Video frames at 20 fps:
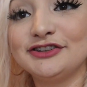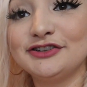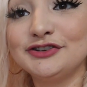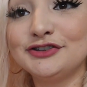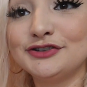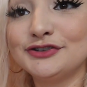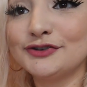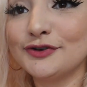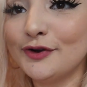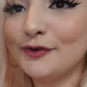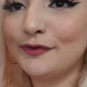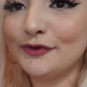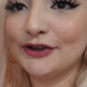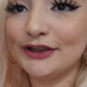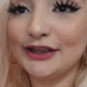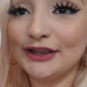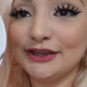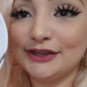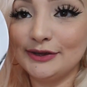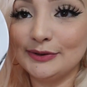are so
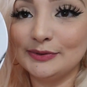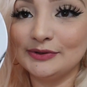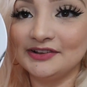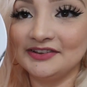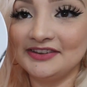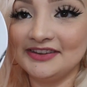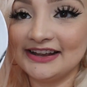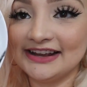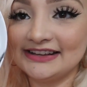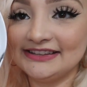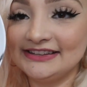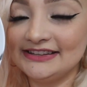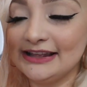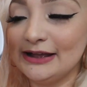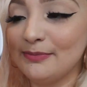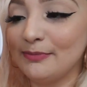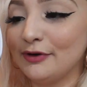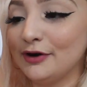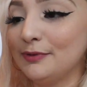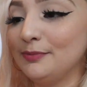freaking cute. Look, you guys see
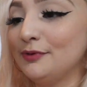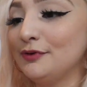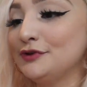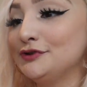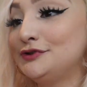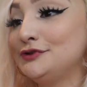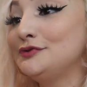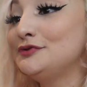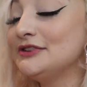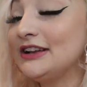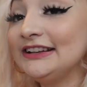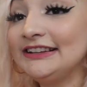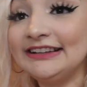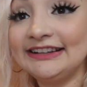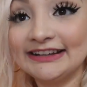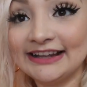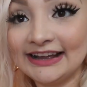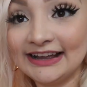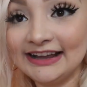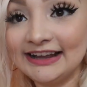that marble?
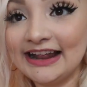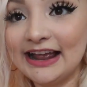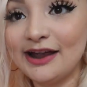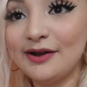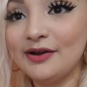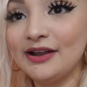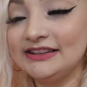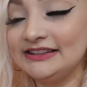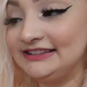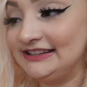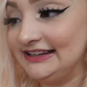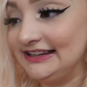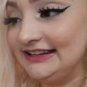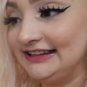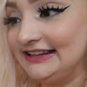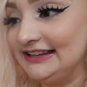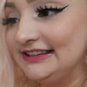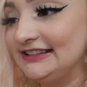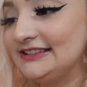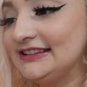$2.99 at
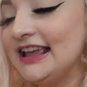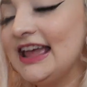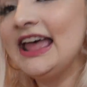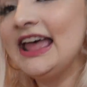DD's.